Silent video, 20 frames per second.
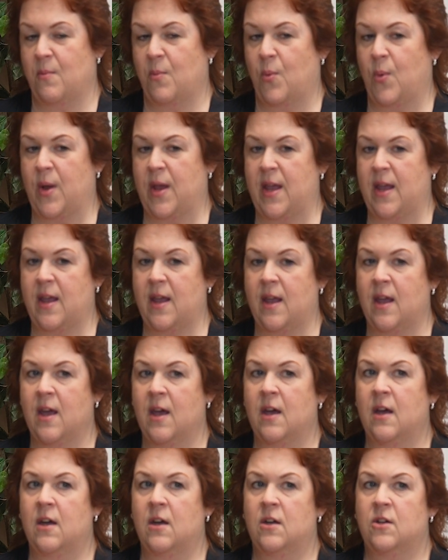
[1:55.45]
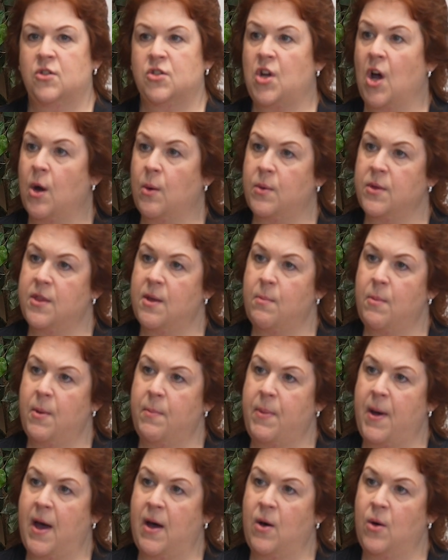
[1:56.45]
we talk with them
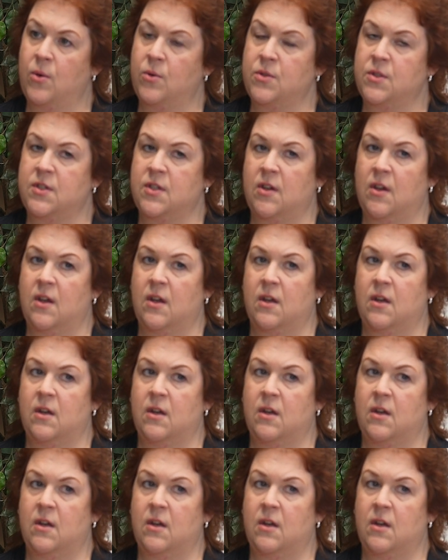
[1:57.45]
about